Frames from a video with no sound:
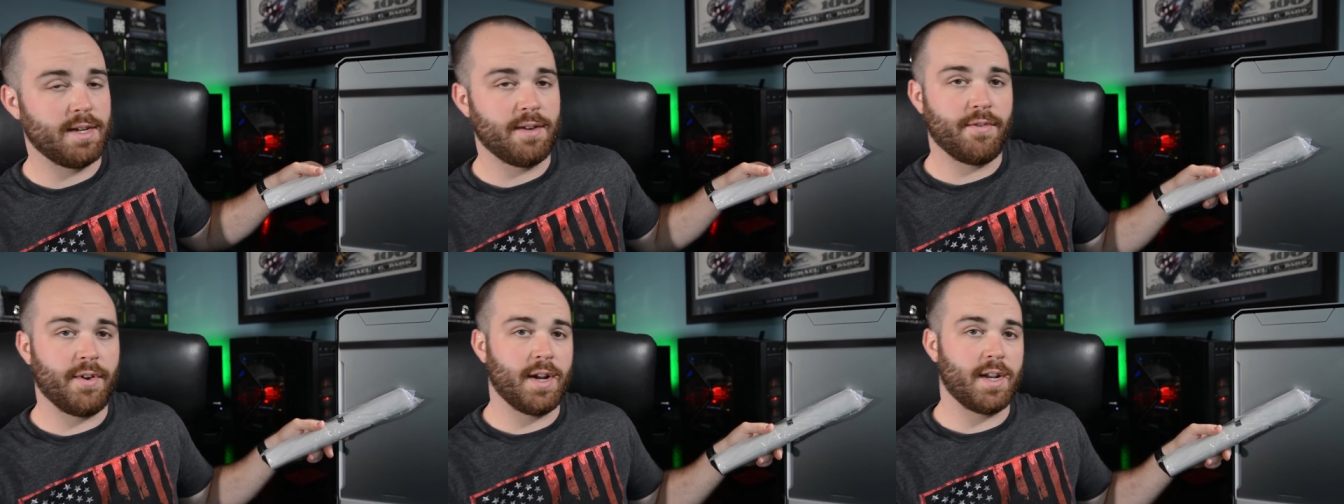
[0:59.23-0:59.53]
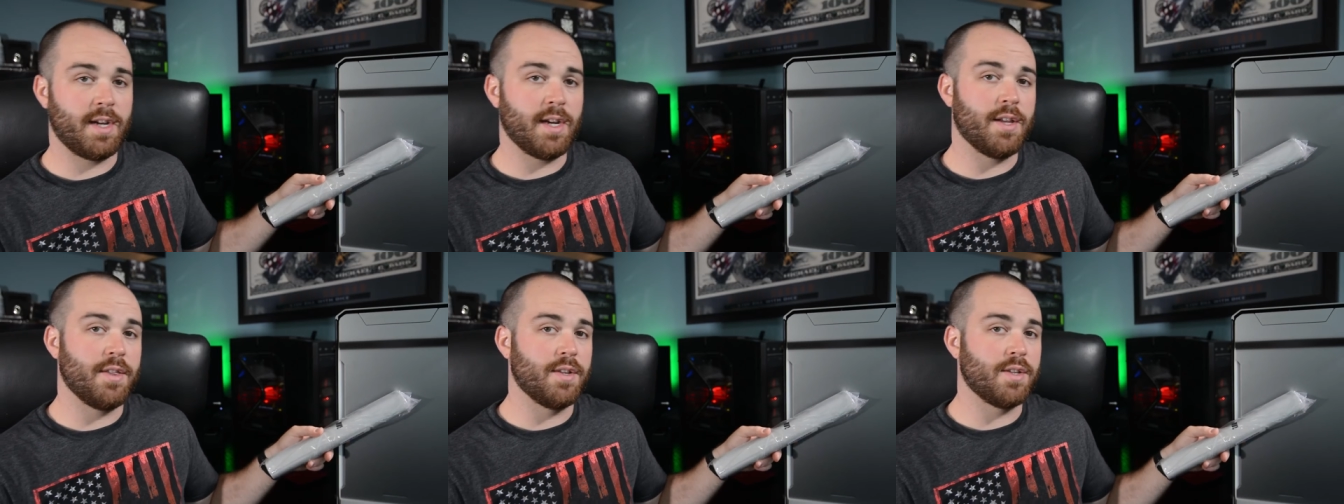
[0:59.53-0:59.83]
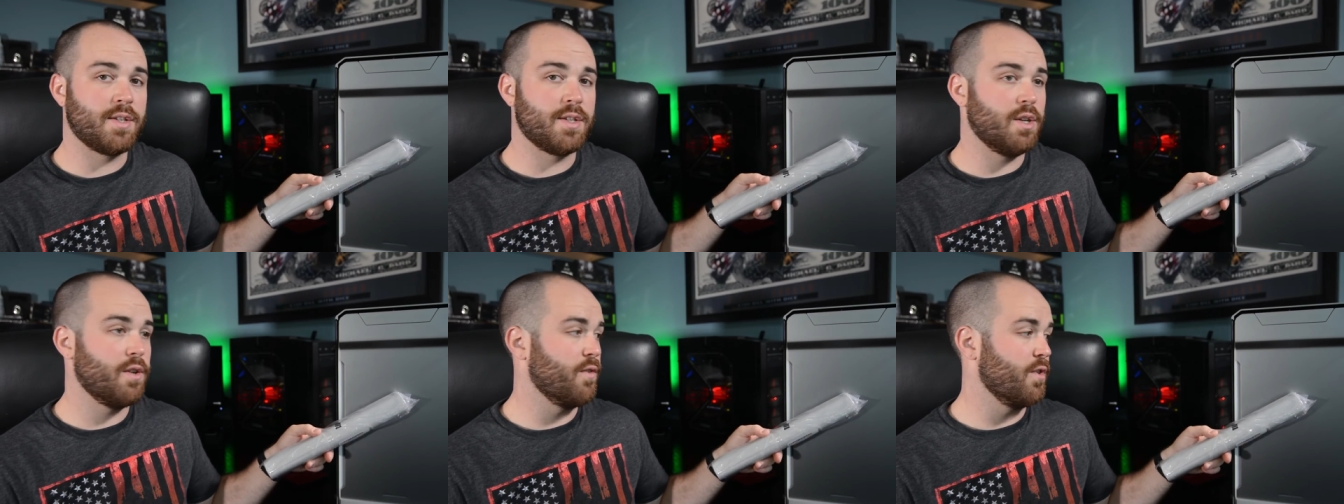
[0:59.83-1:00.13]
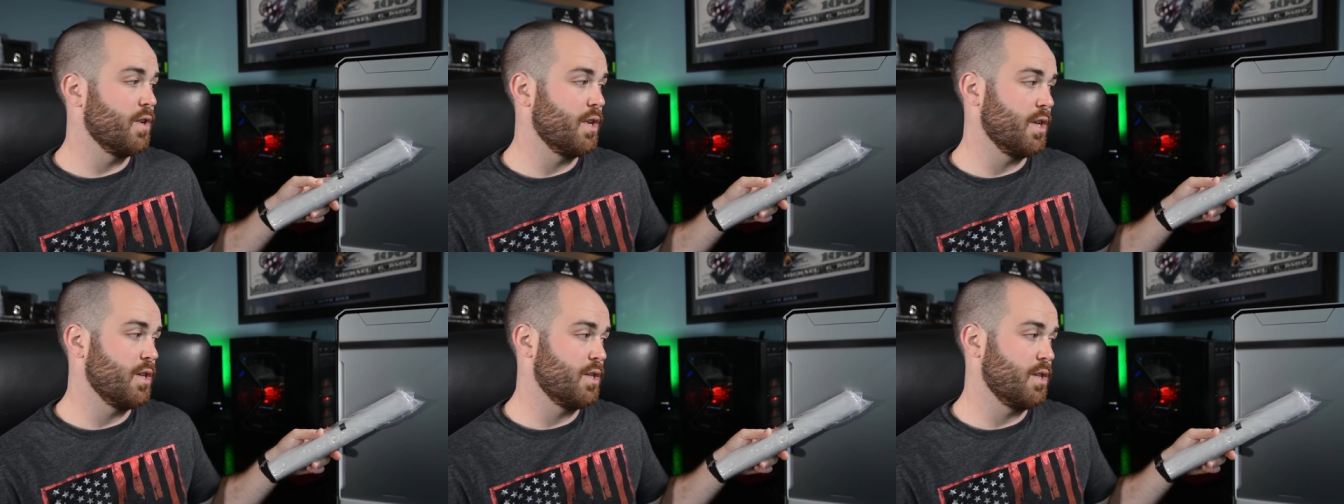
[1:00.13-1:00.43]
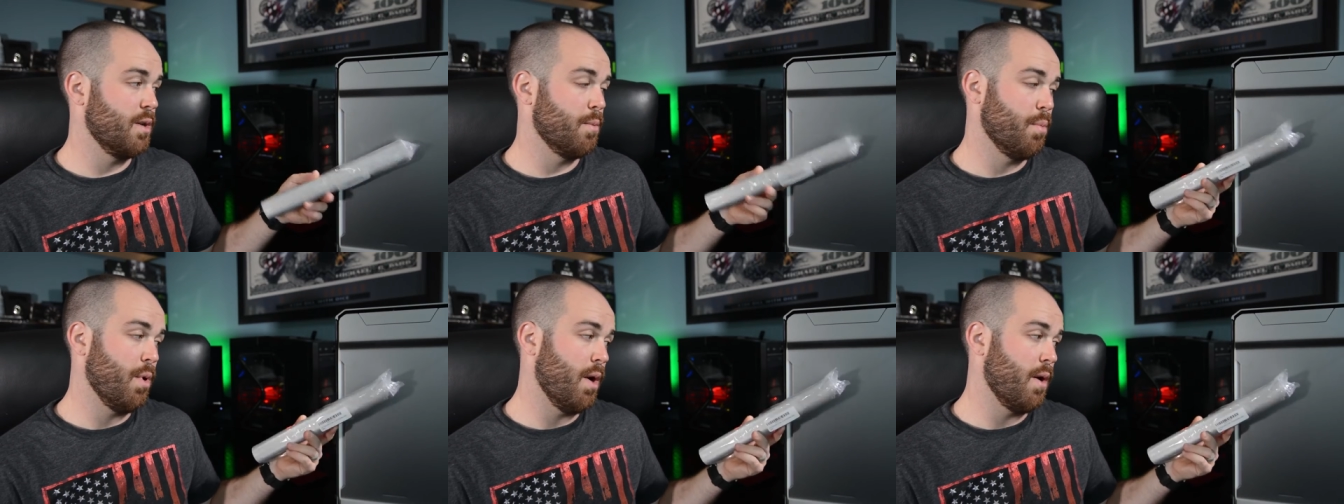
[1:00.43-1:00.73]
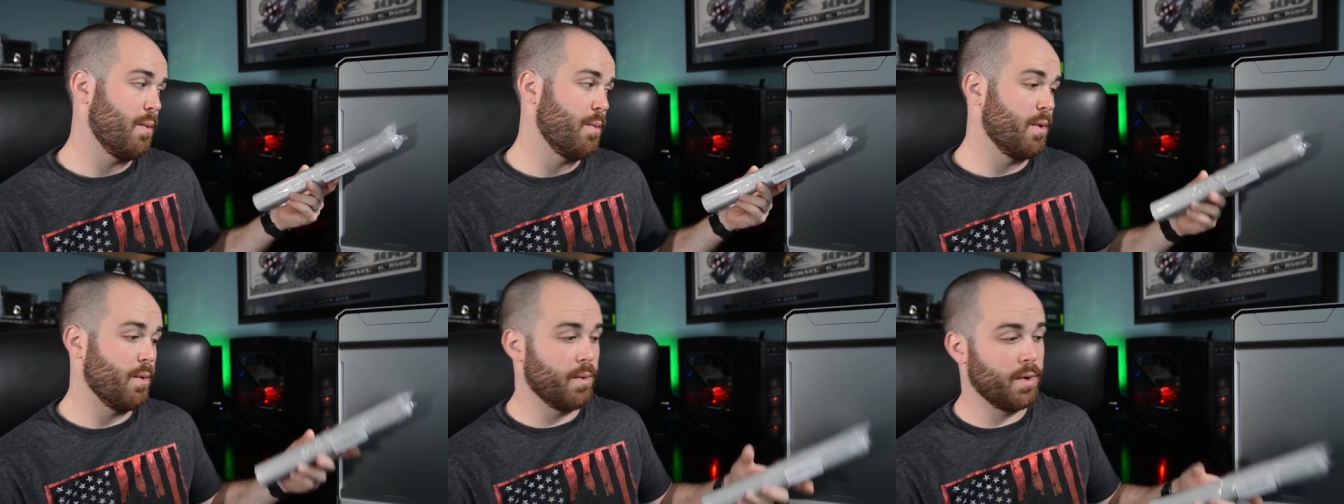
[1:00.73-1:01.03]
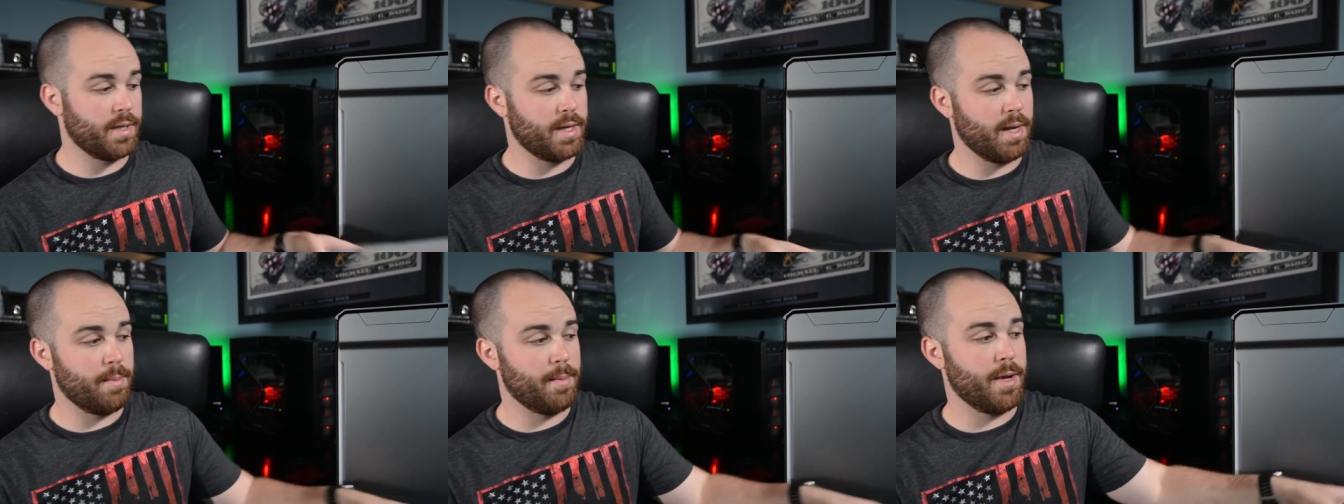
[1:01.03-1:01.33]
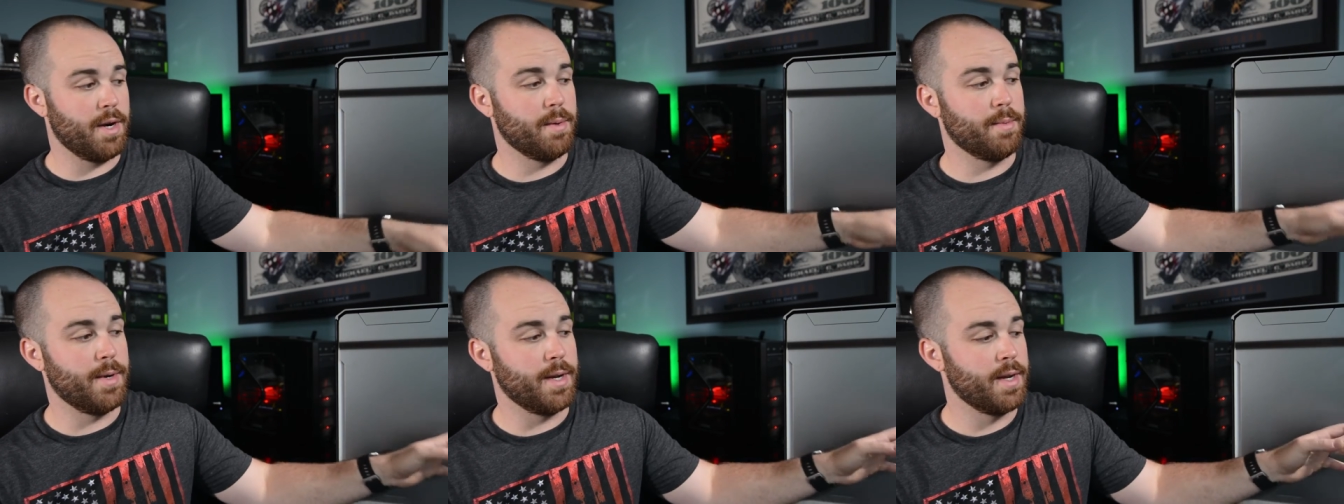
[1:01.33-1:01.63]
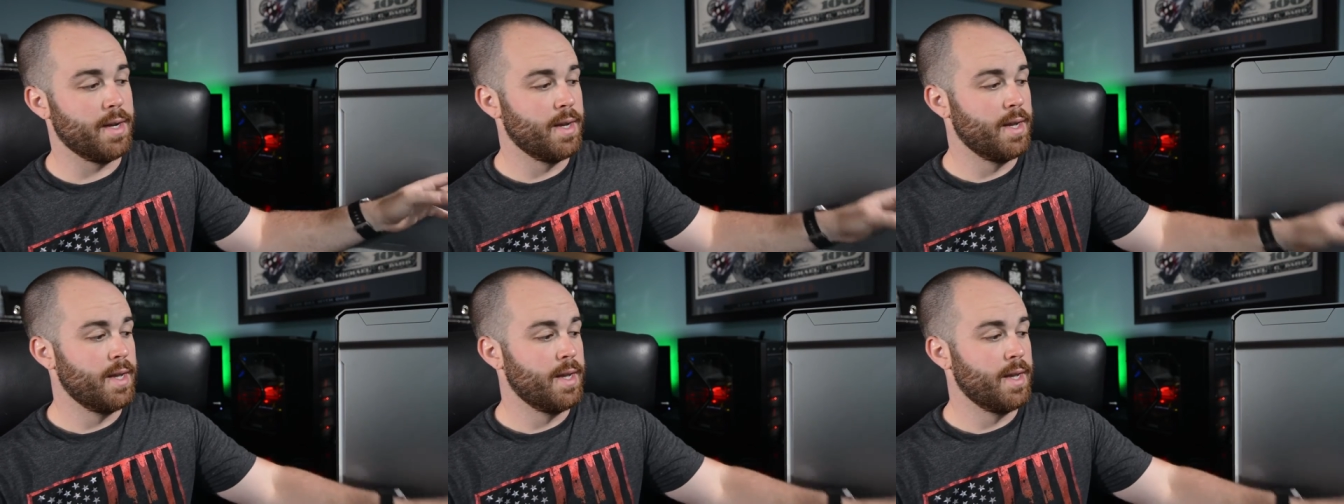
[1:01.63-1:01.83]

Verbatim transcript: If I'd have gotten the silver edition, it probably would have worked out better, but